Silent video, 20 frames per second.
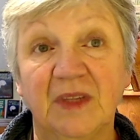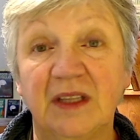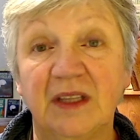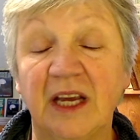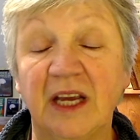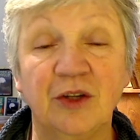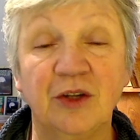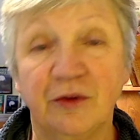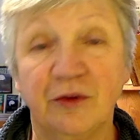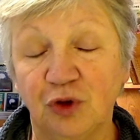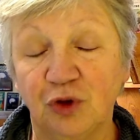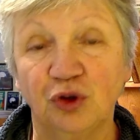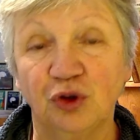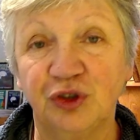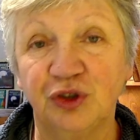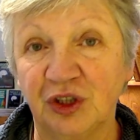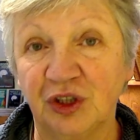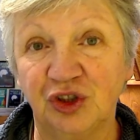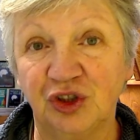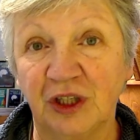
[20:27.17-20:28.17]
Then you've
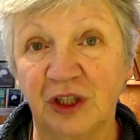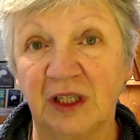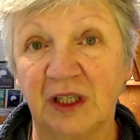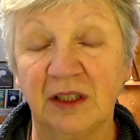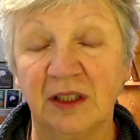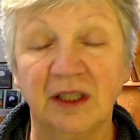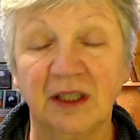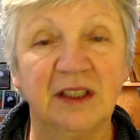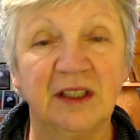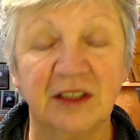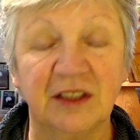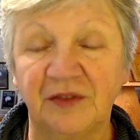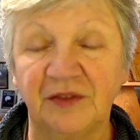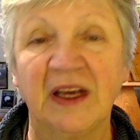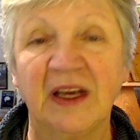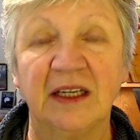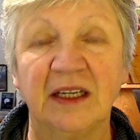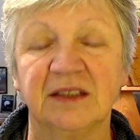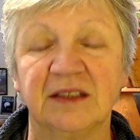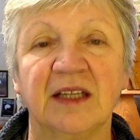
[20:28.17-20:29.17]
lost a chicken and it's
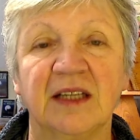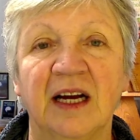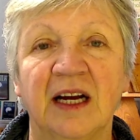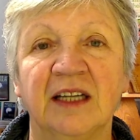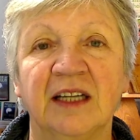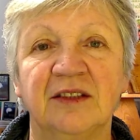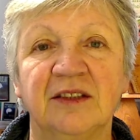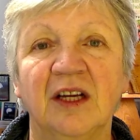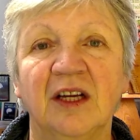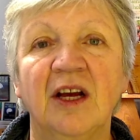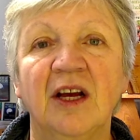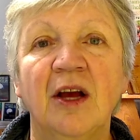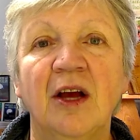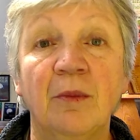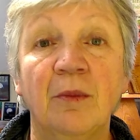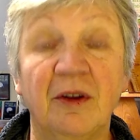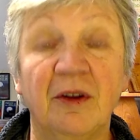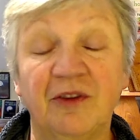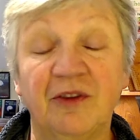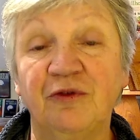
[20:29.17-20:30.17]
very sad.
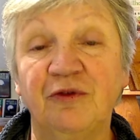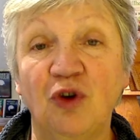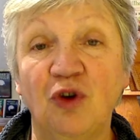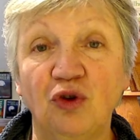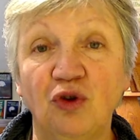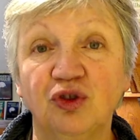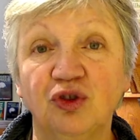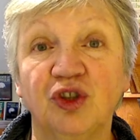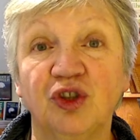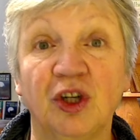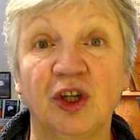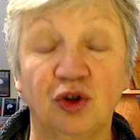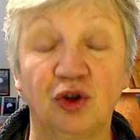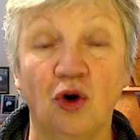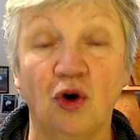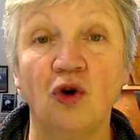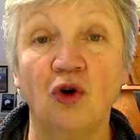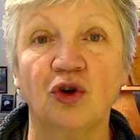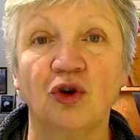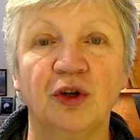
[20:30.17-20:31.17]
But if a fox or a
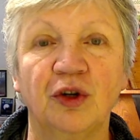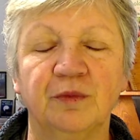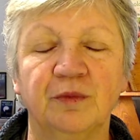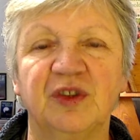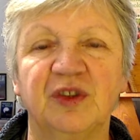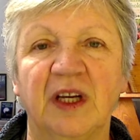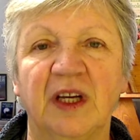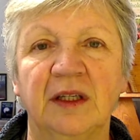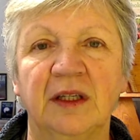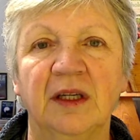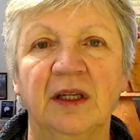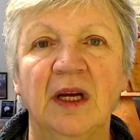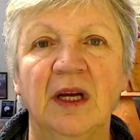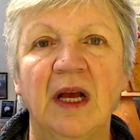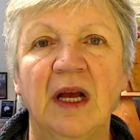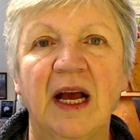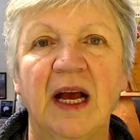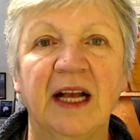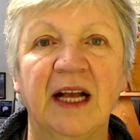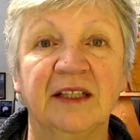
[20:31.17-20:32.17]
dog comes in
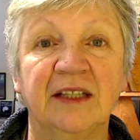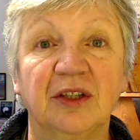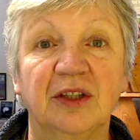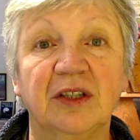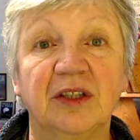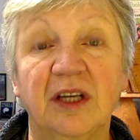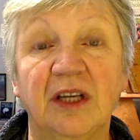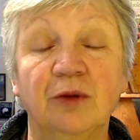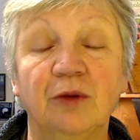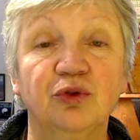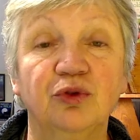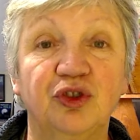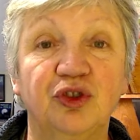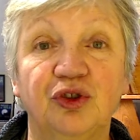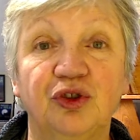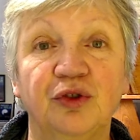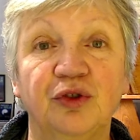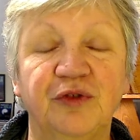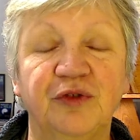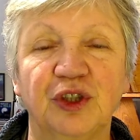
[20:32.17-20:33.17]
and kills
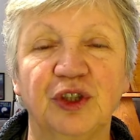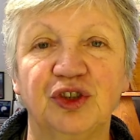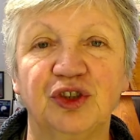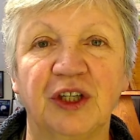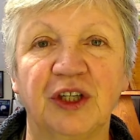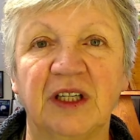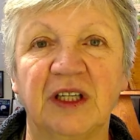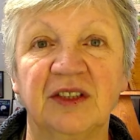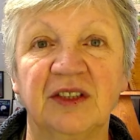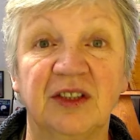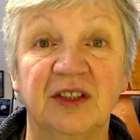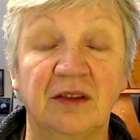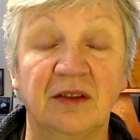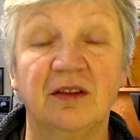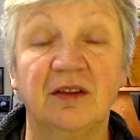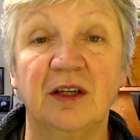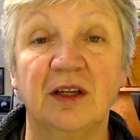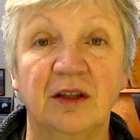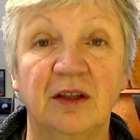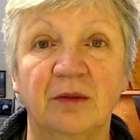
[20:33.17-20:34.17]
two of your chickens
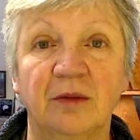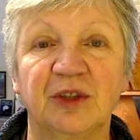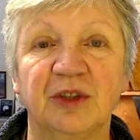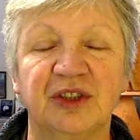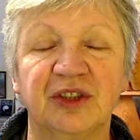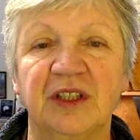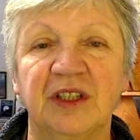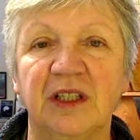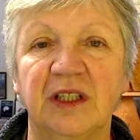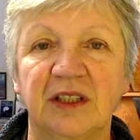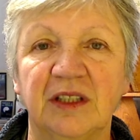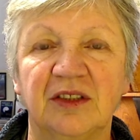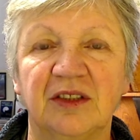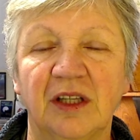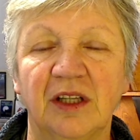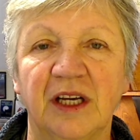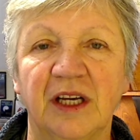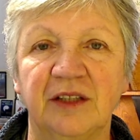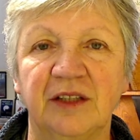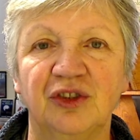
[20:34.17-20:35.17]
and three of them are
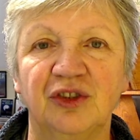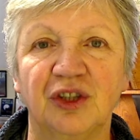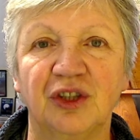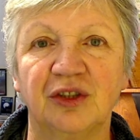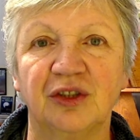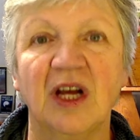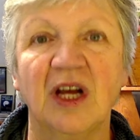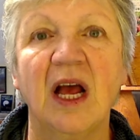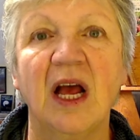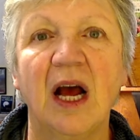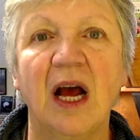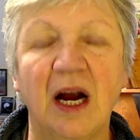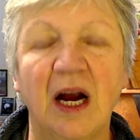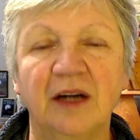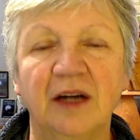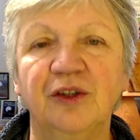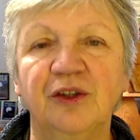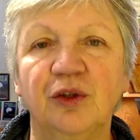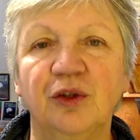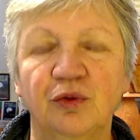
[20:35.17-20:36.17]
seriously injured,
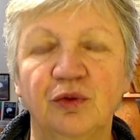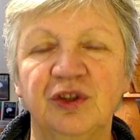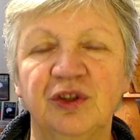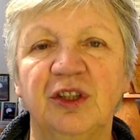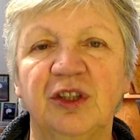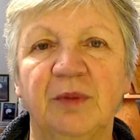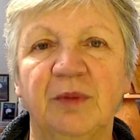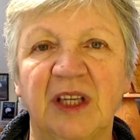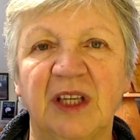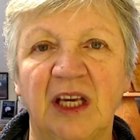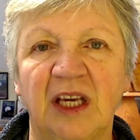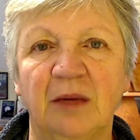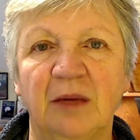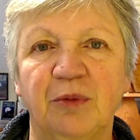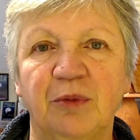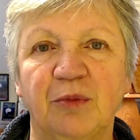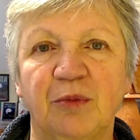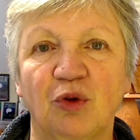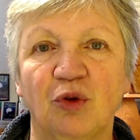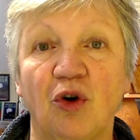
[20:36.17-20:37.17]
are you going to be
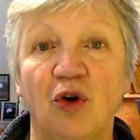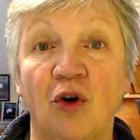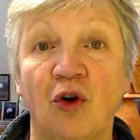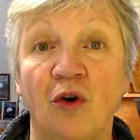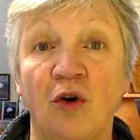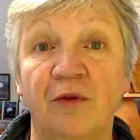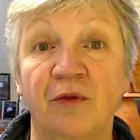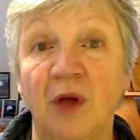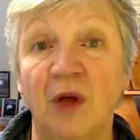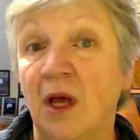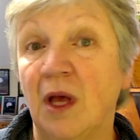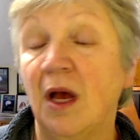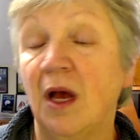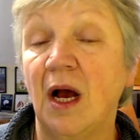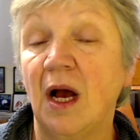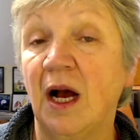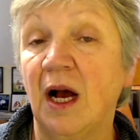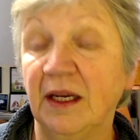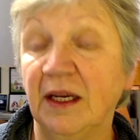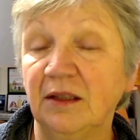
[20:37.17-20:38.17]
capable of
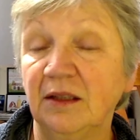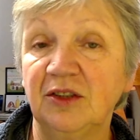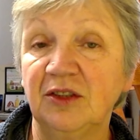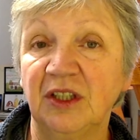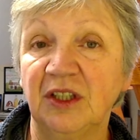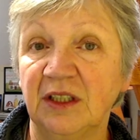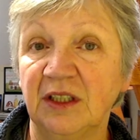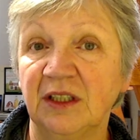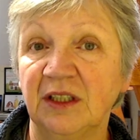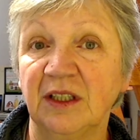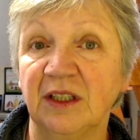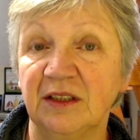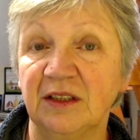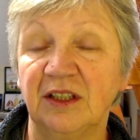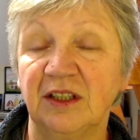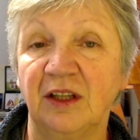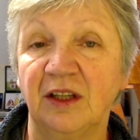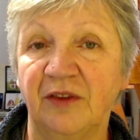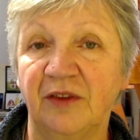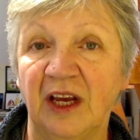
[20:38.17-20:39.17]
either taking it
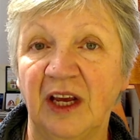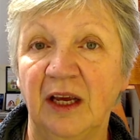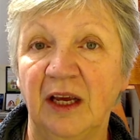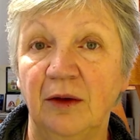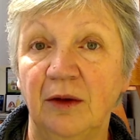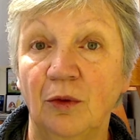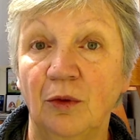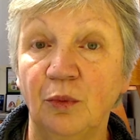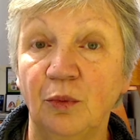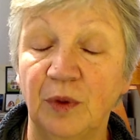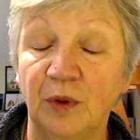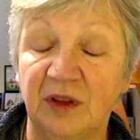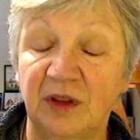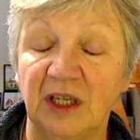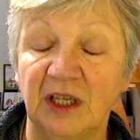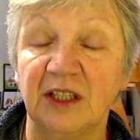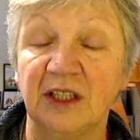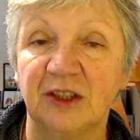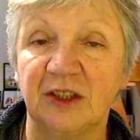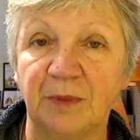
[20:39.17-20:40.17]
to the vet with
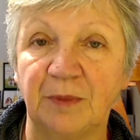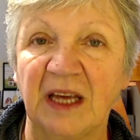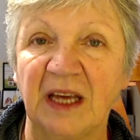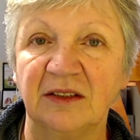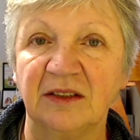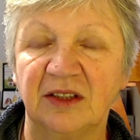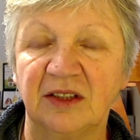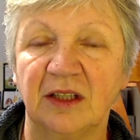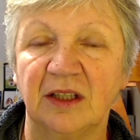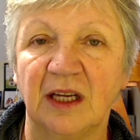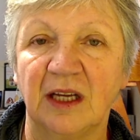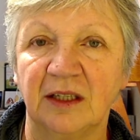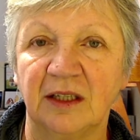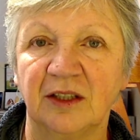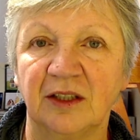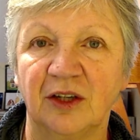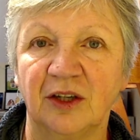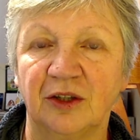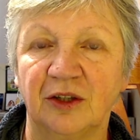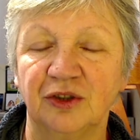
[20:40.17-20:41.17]
the expense that
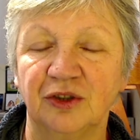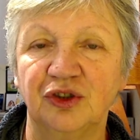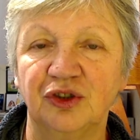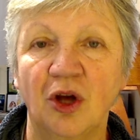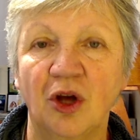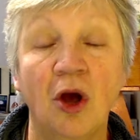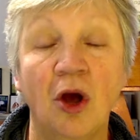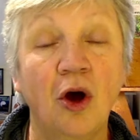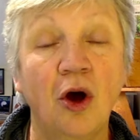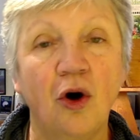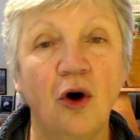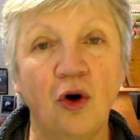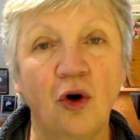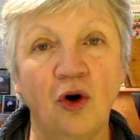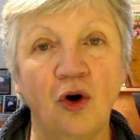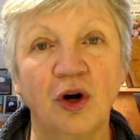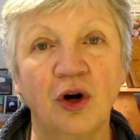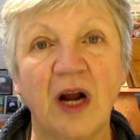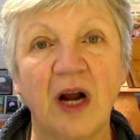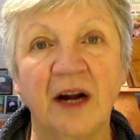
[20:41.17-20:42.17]
that incurs,
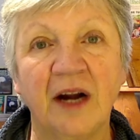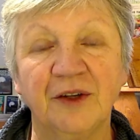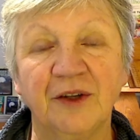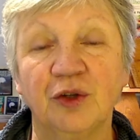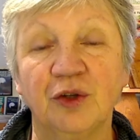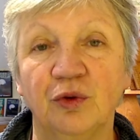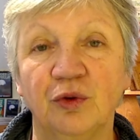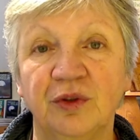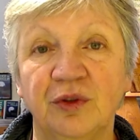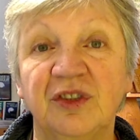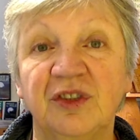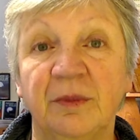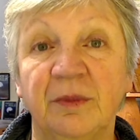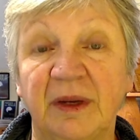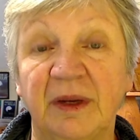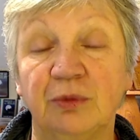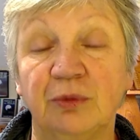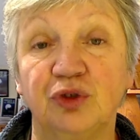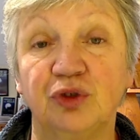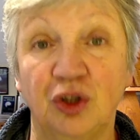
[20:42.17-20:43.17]
or are you going to
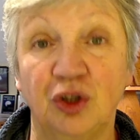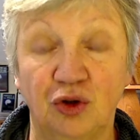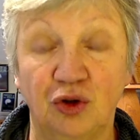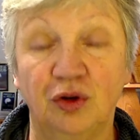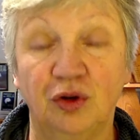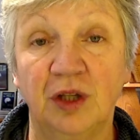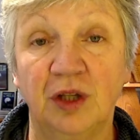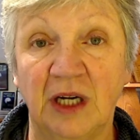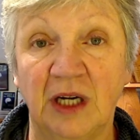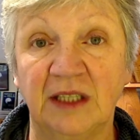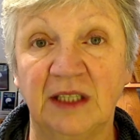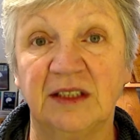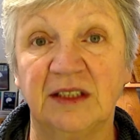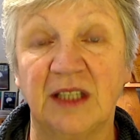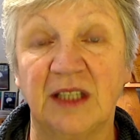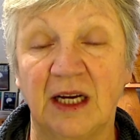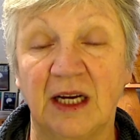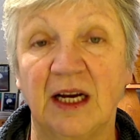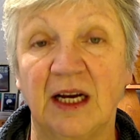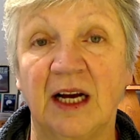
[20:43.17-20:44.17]
be able to
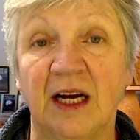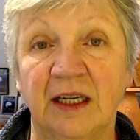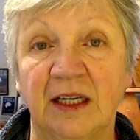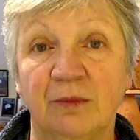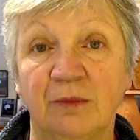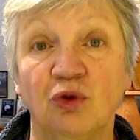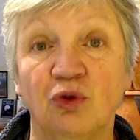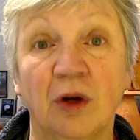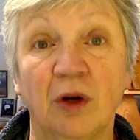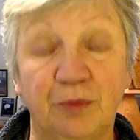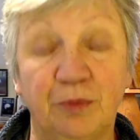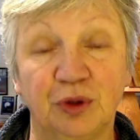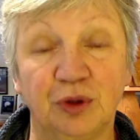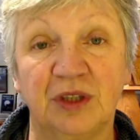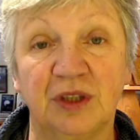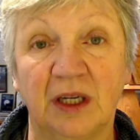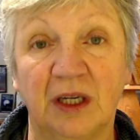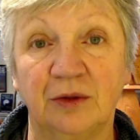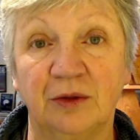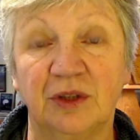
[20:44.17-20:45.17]
euthanize that animal and
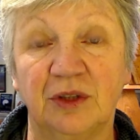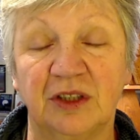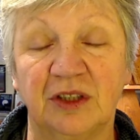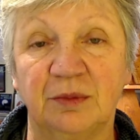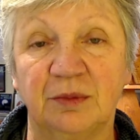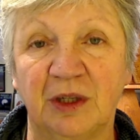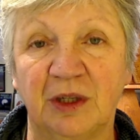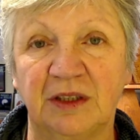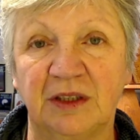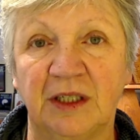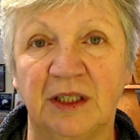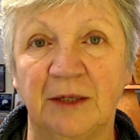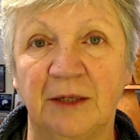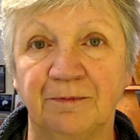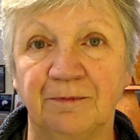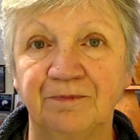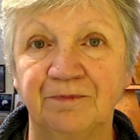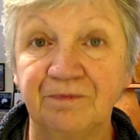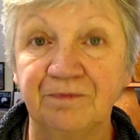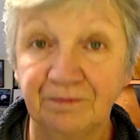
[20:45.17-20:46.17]
put it out its
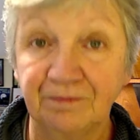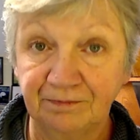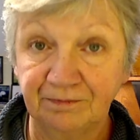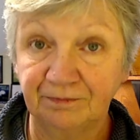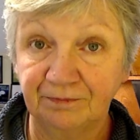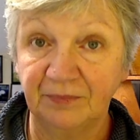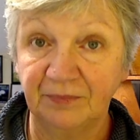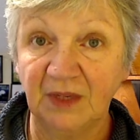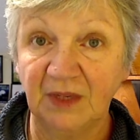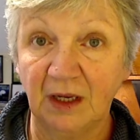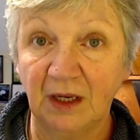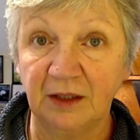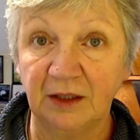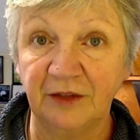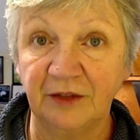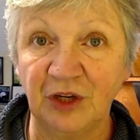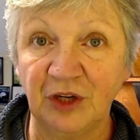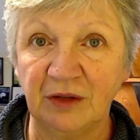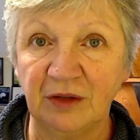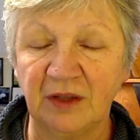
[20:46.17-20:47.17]
misery? I'll
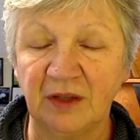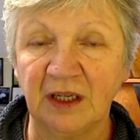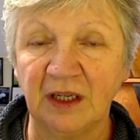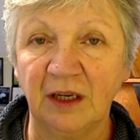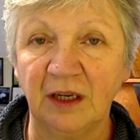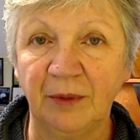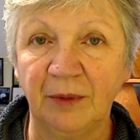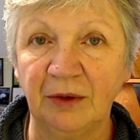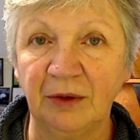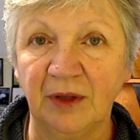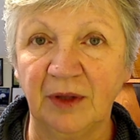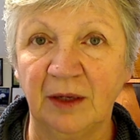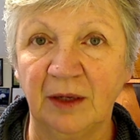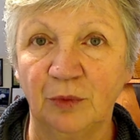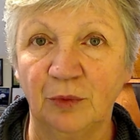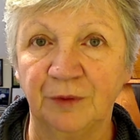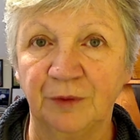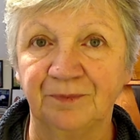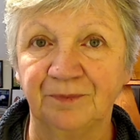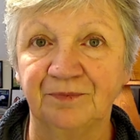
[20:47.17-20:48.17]
leave you to think about
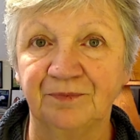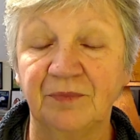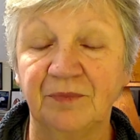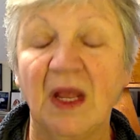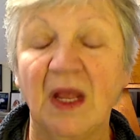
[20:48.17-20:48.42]
that one.